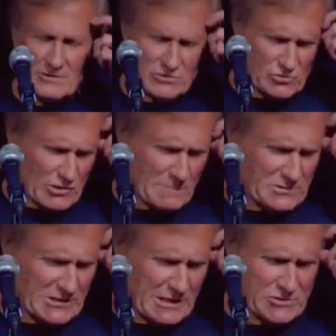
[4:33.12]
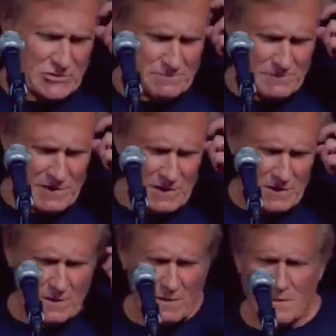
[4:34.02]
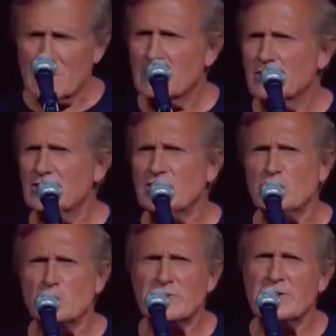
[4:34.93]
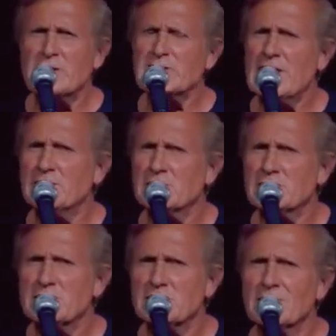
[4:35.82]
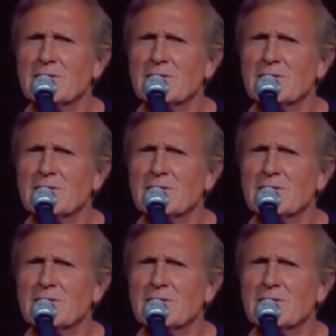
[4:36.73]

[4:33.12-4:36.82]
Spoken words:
And Trump says, can you use it in a sentence?